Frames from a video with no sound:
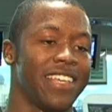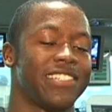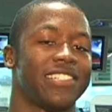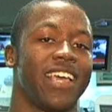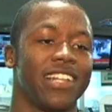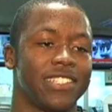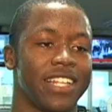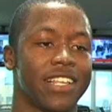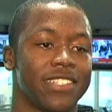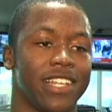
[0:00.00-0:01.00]
as
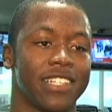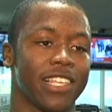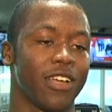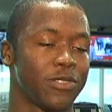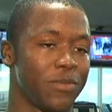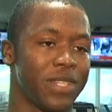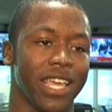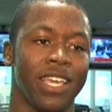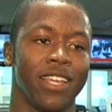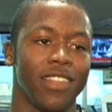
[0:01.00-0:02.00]
challenging as it is. I thought it was gonna be
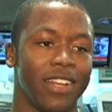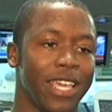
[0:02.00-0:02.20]
like any